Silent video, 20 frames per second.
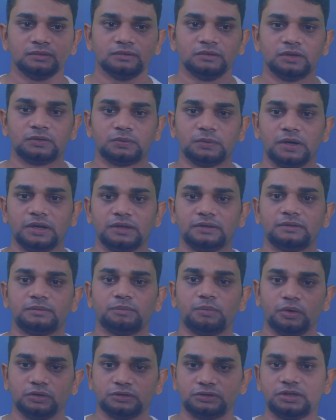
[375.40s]
This one is
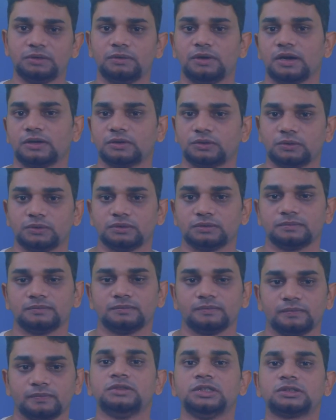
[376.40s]
positive electrode.
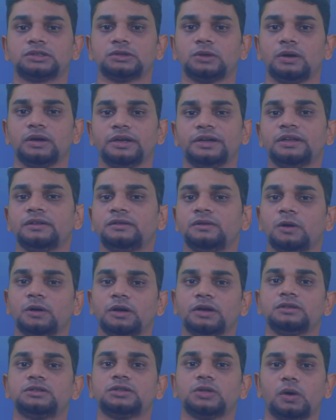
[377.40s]
It is
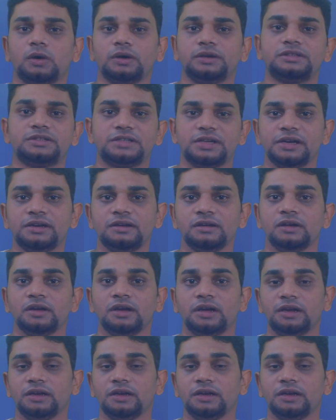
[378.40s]
not in solid state.